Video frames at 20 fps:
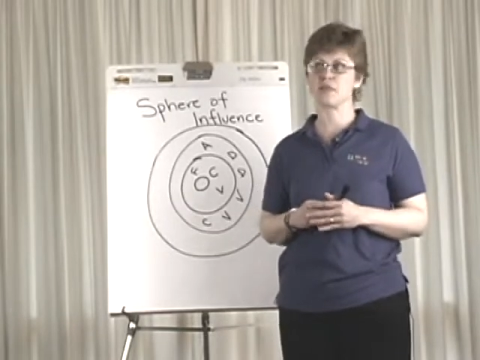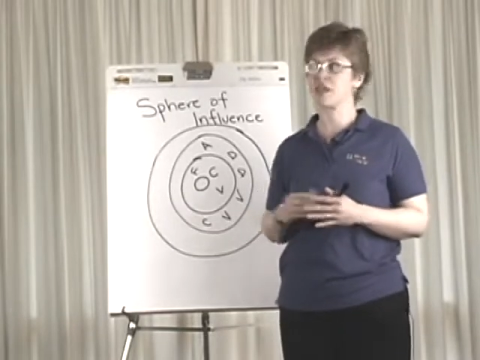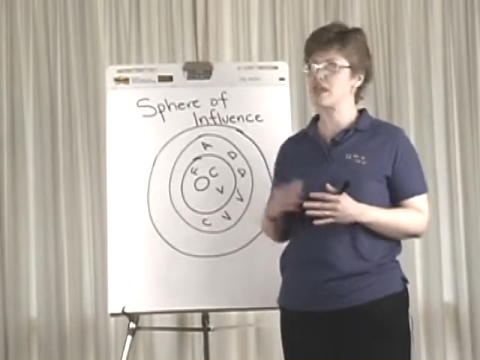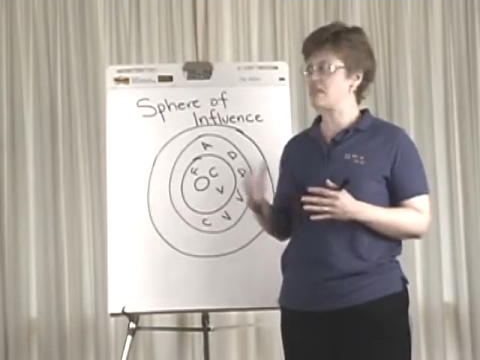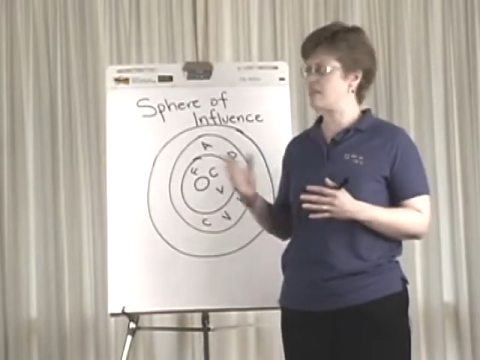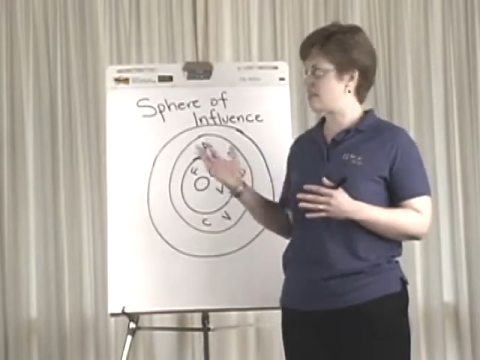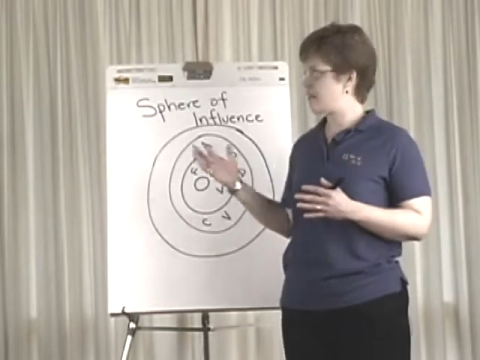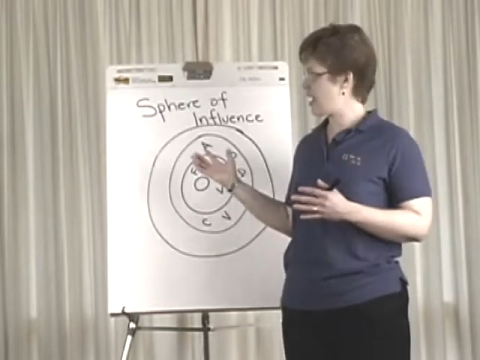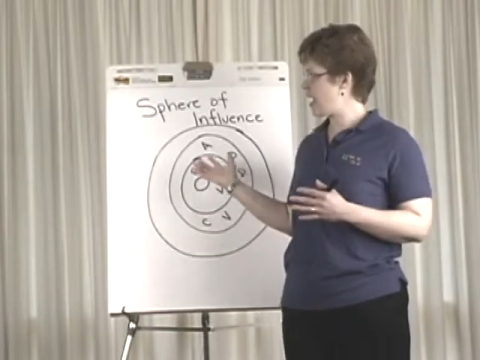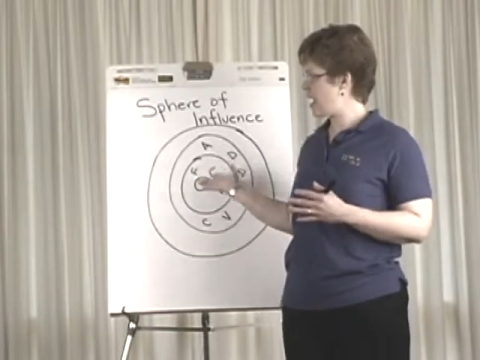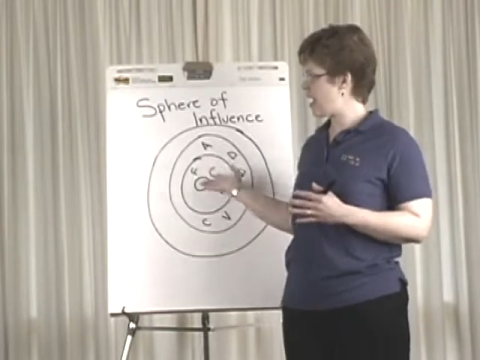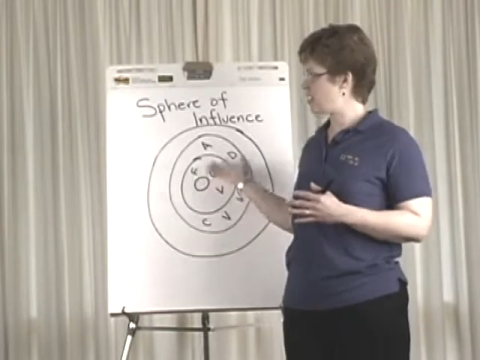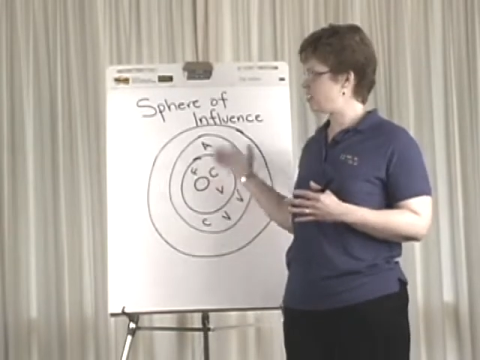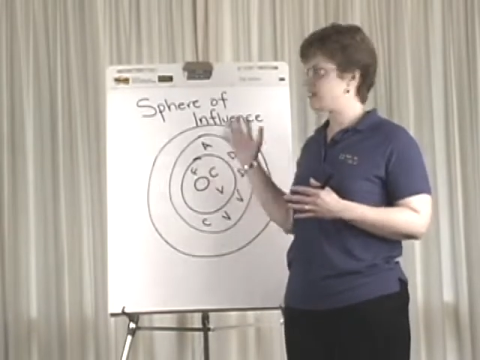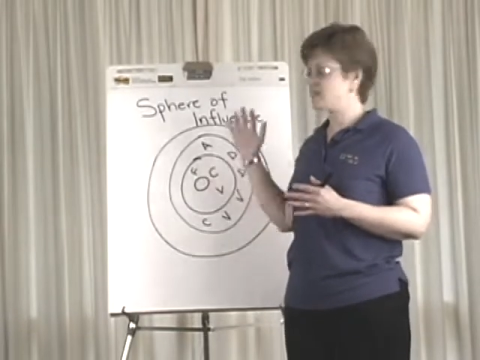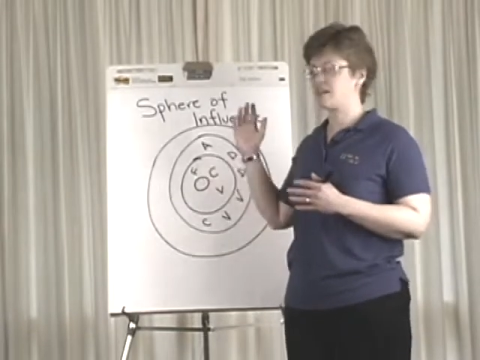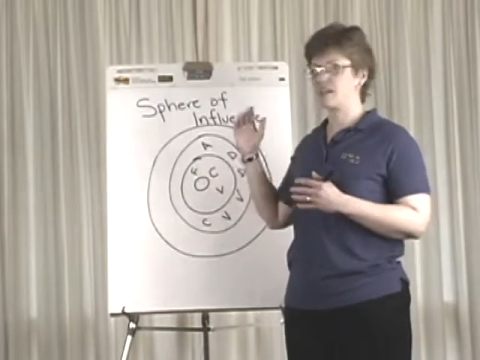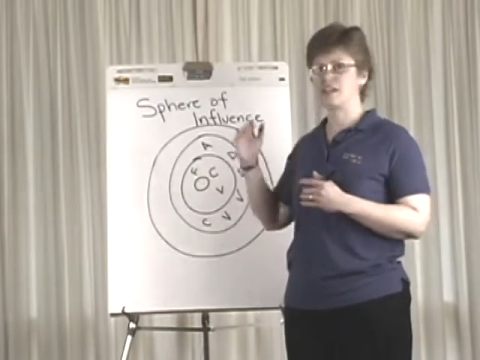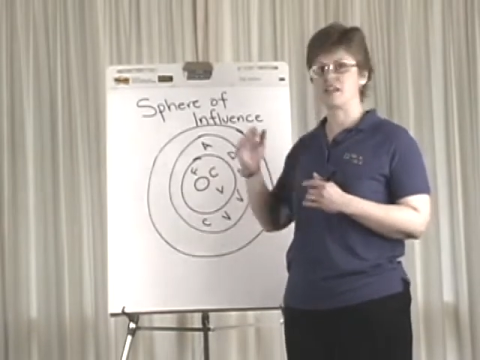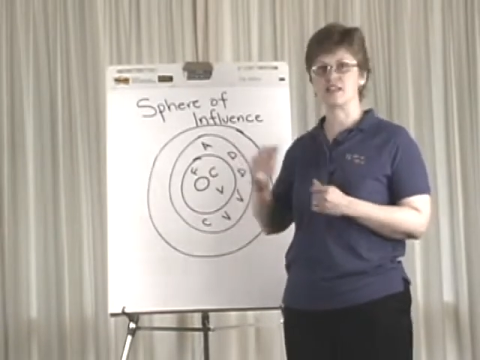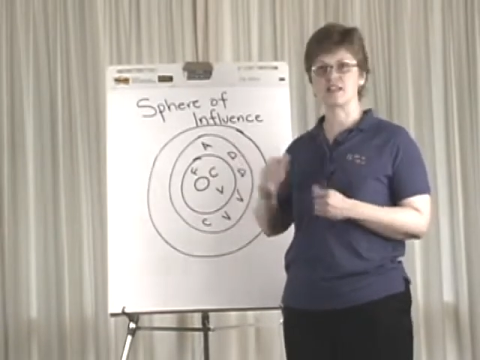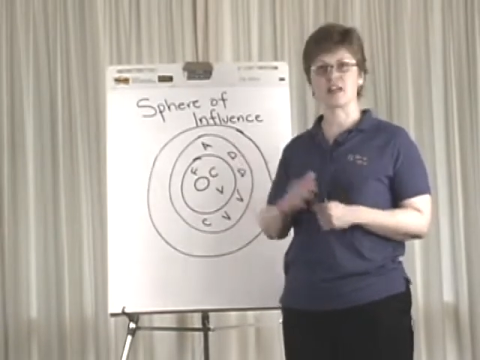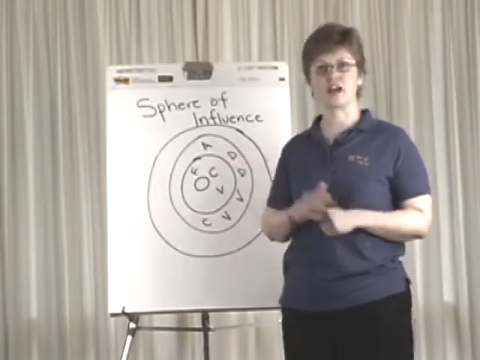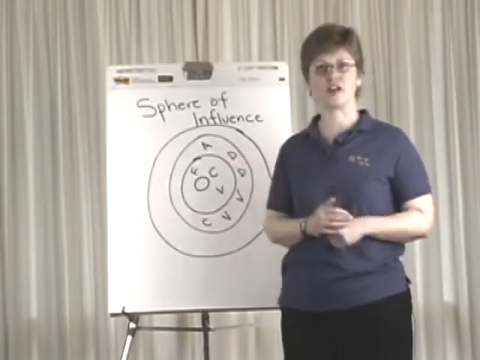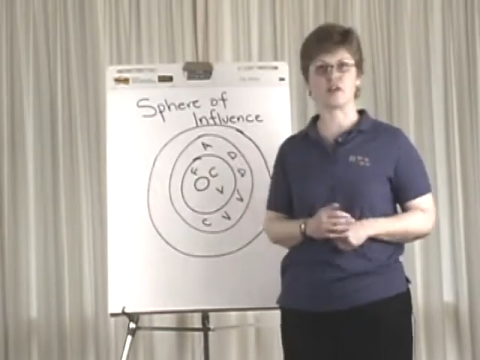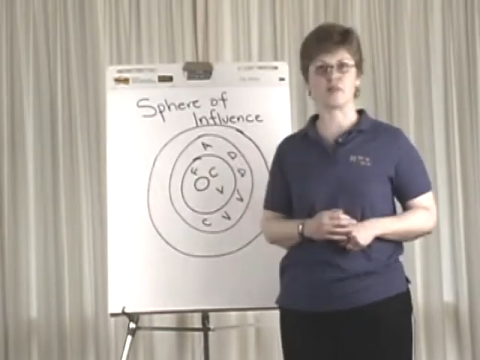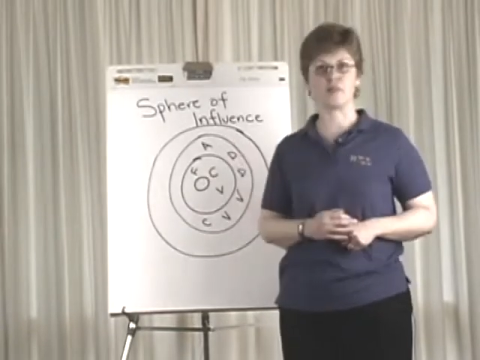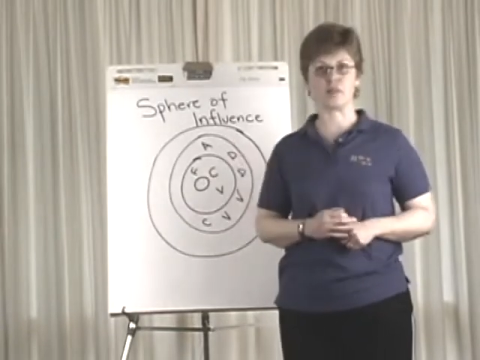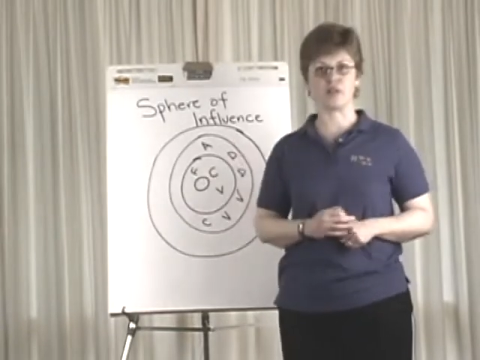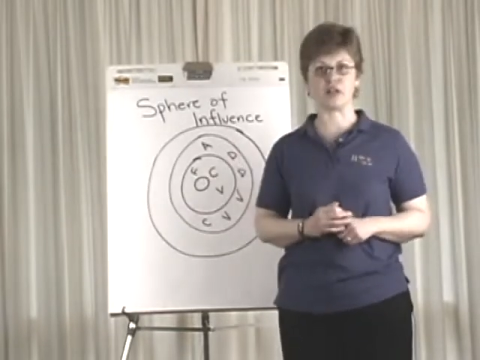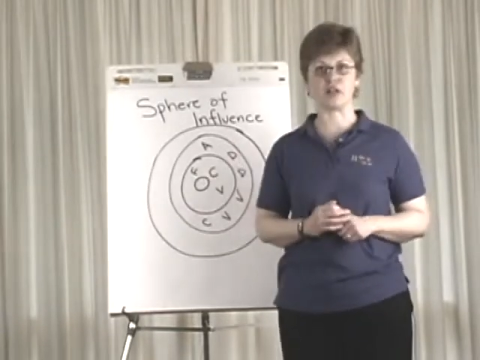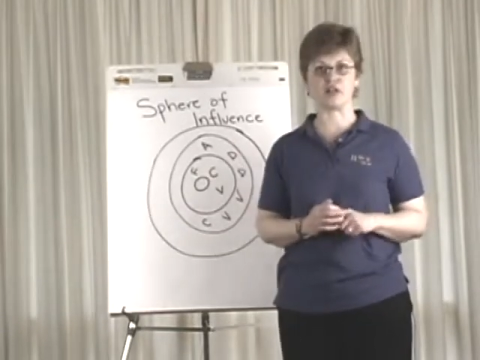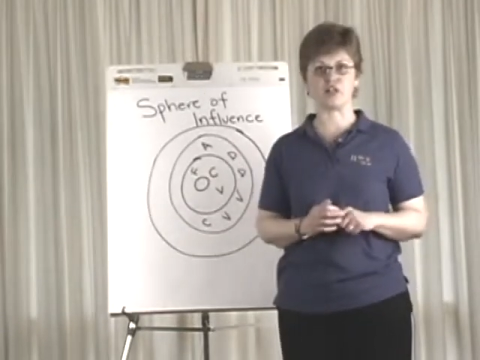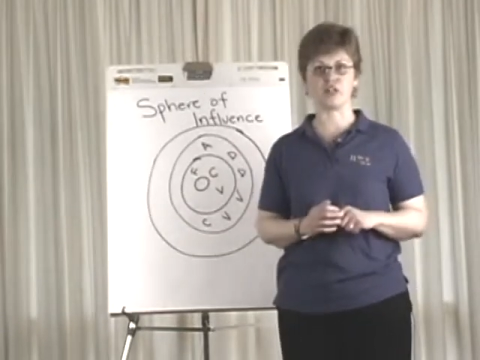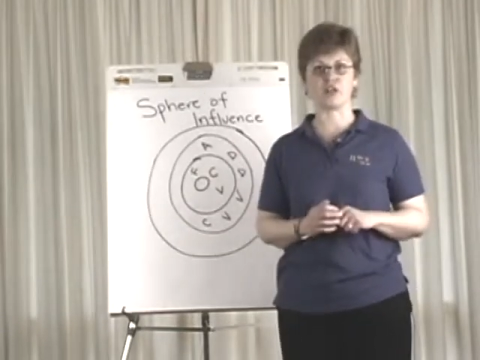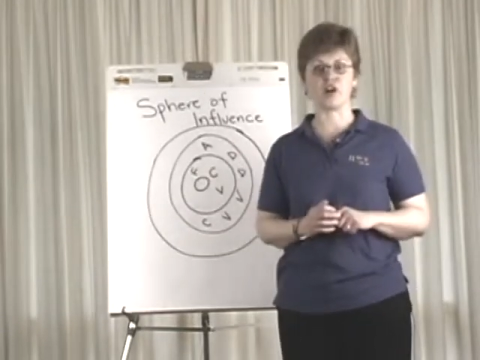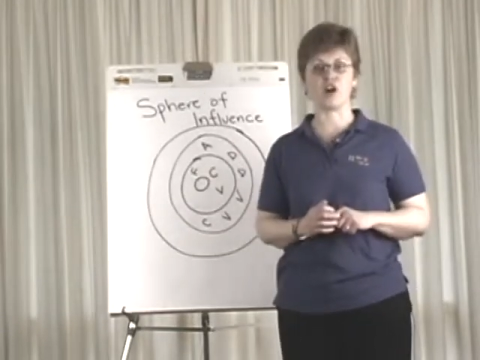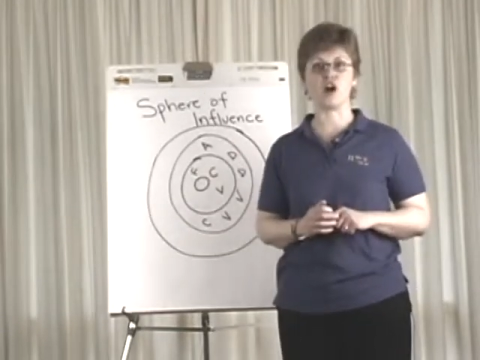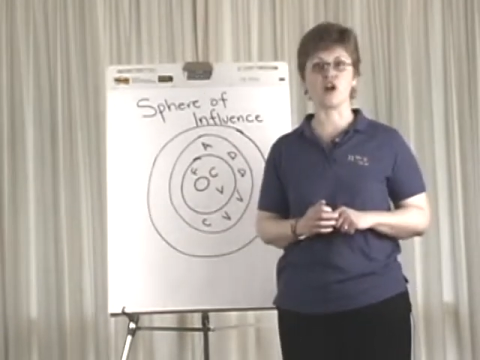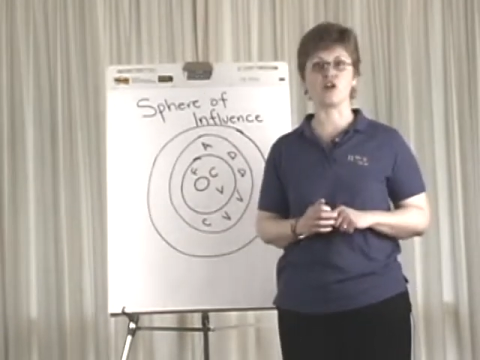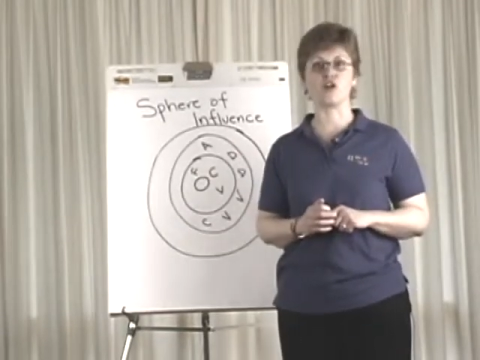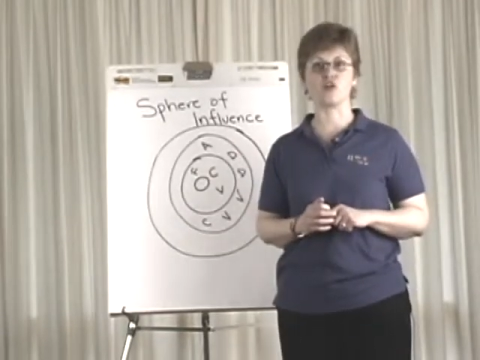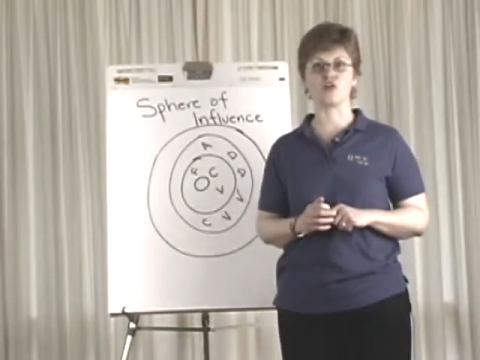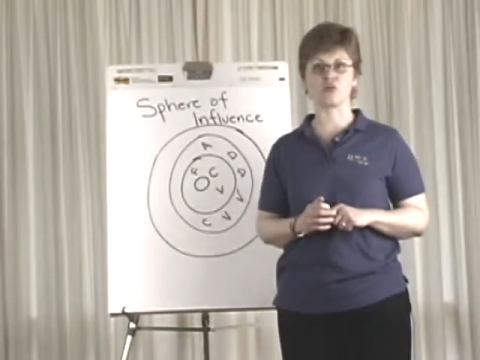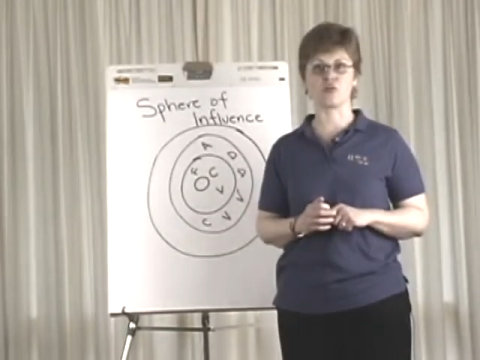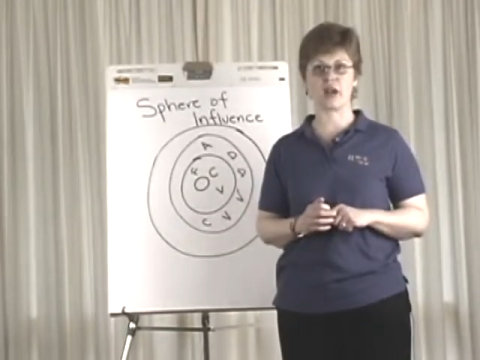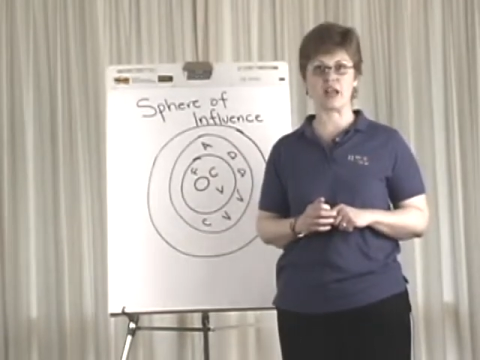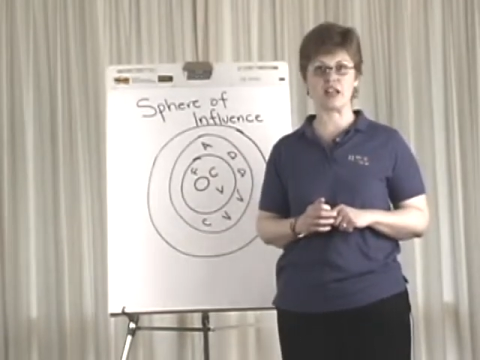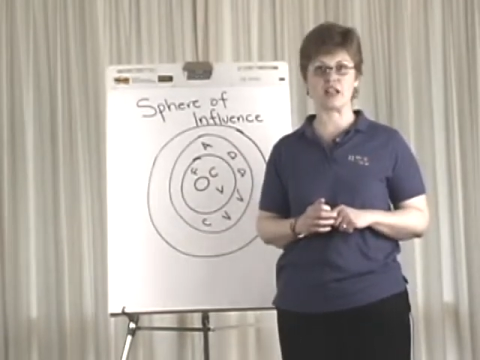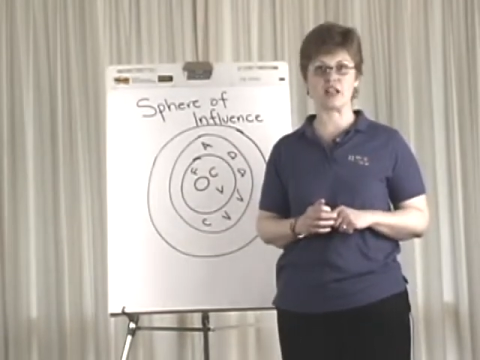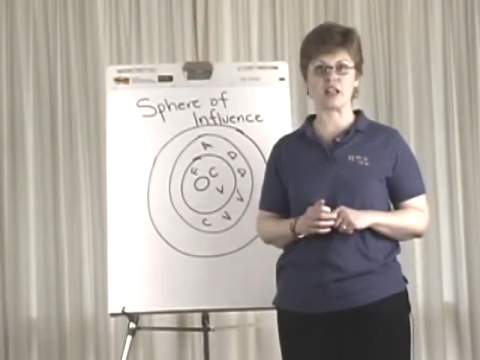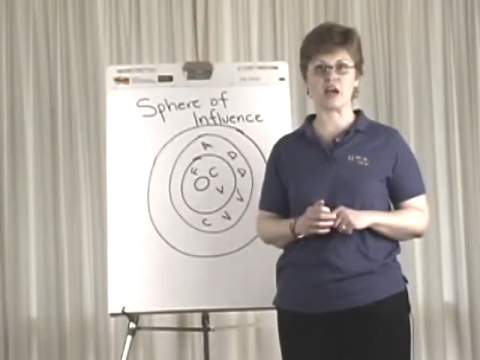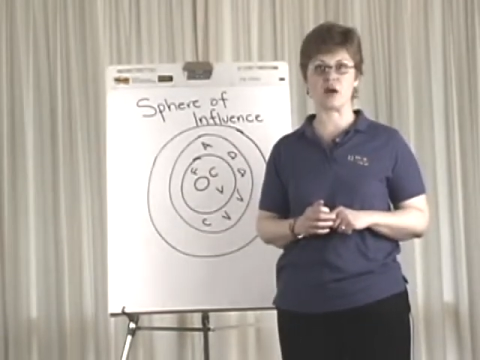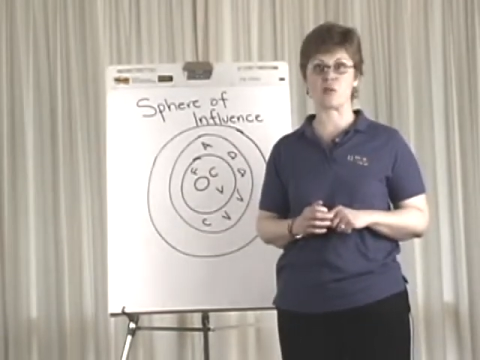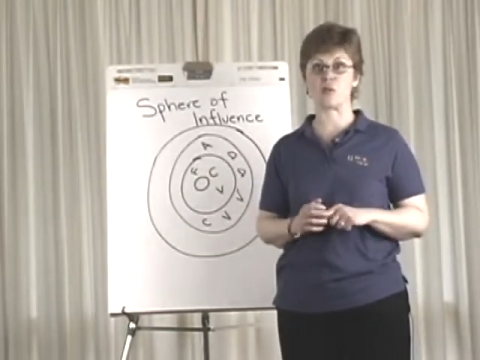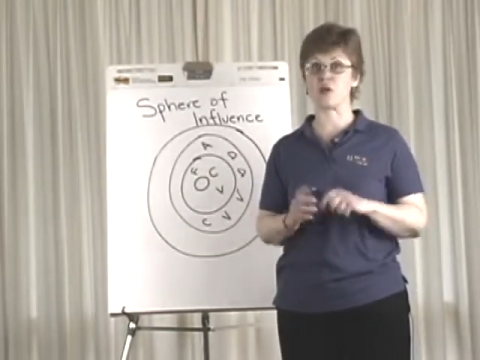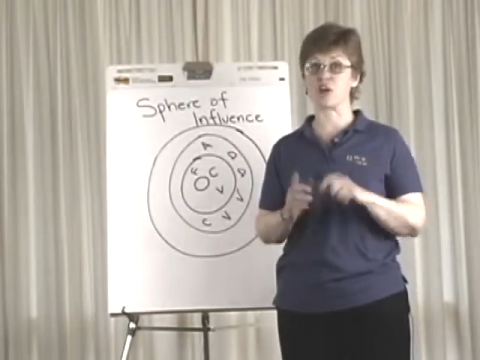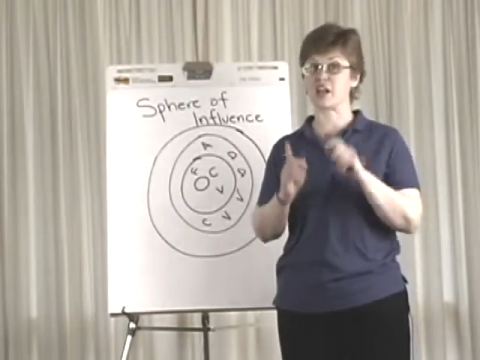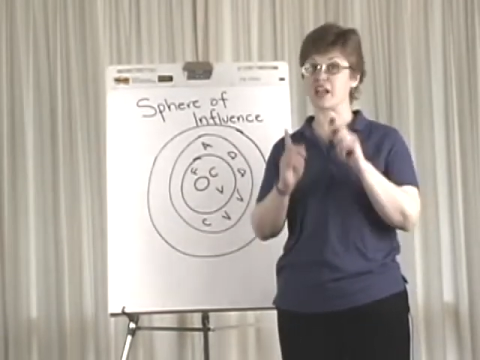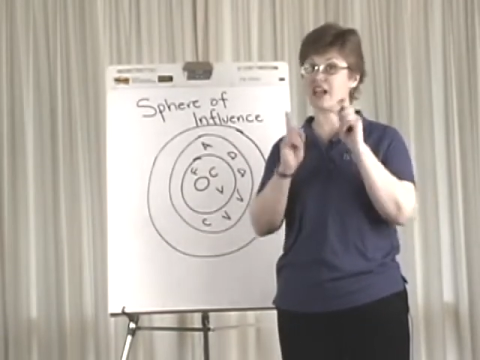That is how to build a great network,